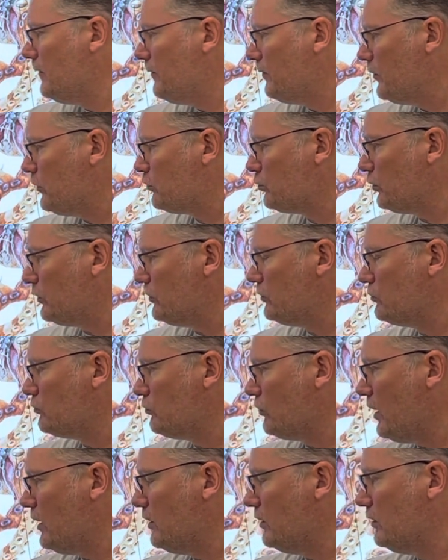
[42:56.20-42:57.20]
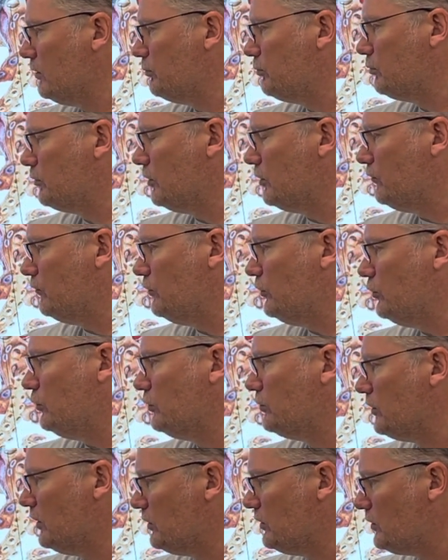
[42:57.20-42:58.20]
this one's trying to
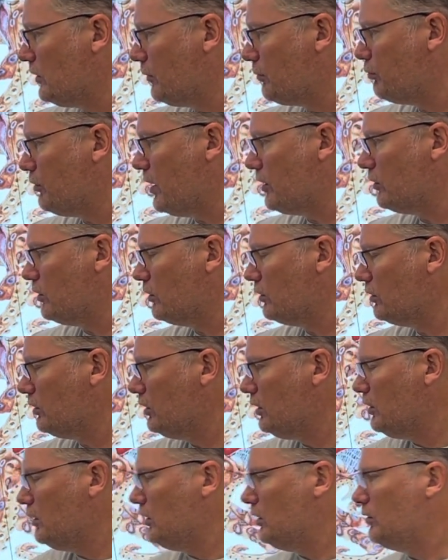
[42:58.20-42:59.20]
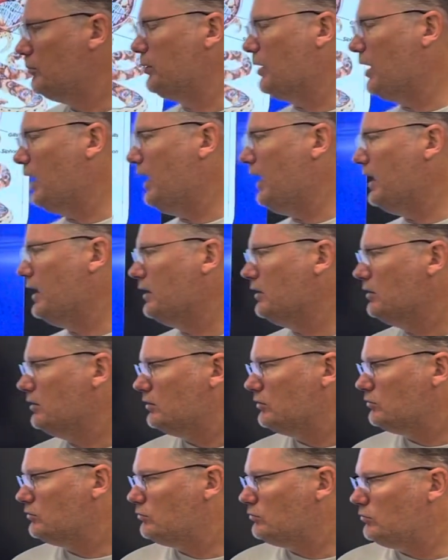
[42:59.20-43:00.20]
confuse it, a predator by
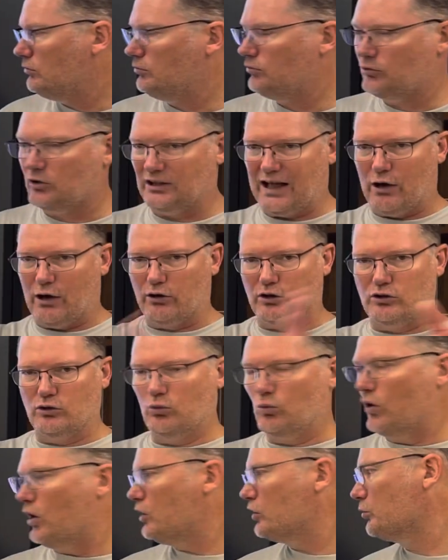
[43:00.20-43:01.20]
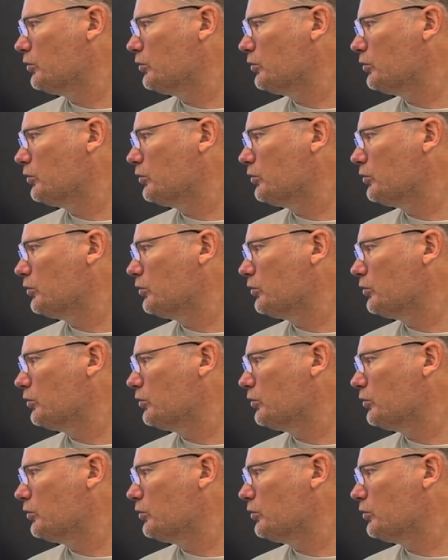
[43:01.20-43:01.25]
clouding the water